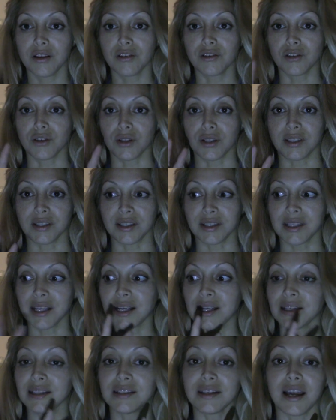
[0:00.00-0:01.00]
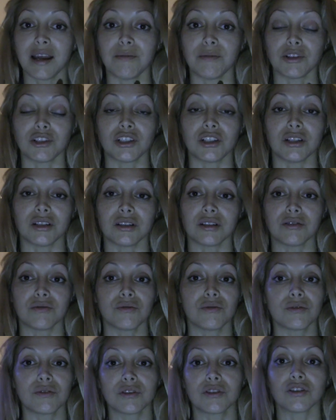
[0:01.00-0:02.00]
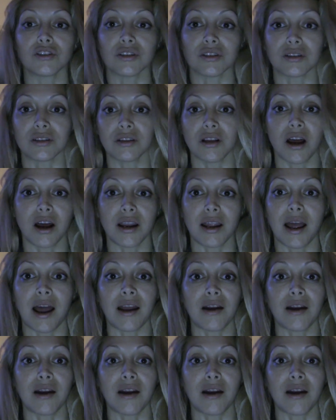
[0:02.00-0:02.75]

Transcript: So it's the second time that she's just not.